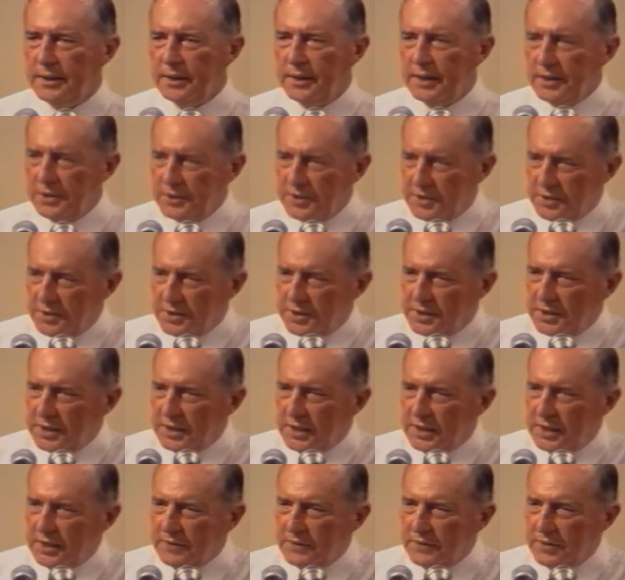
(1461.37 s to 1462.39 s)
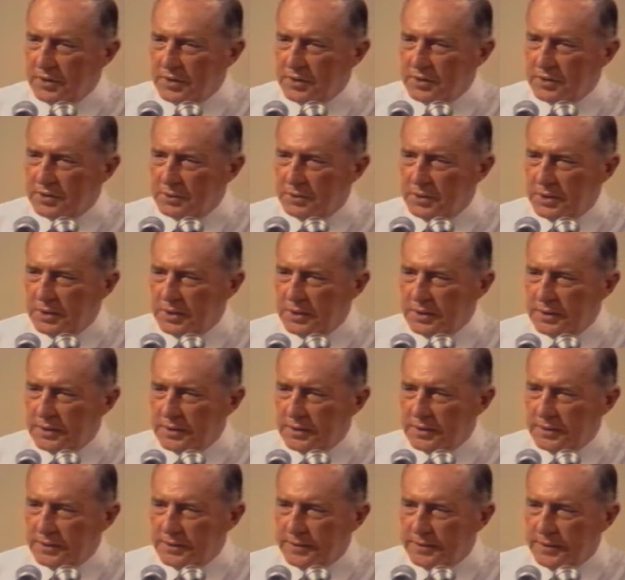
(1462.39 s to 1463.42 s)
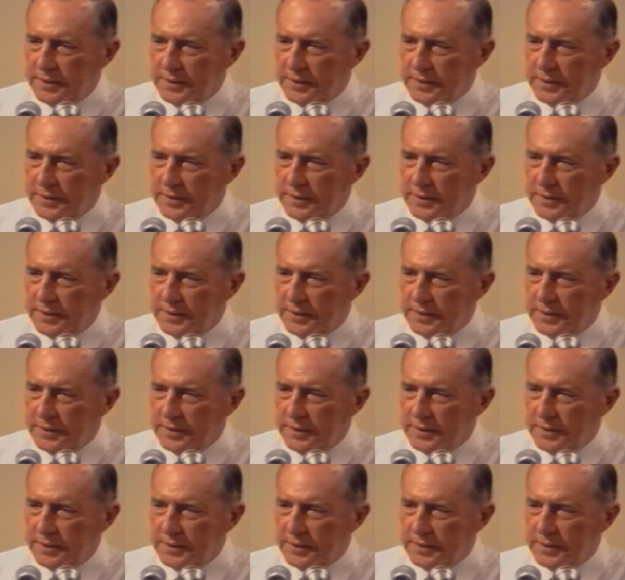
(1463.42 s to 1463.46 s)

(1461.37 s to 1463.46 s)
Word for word: is the seed of God's Word.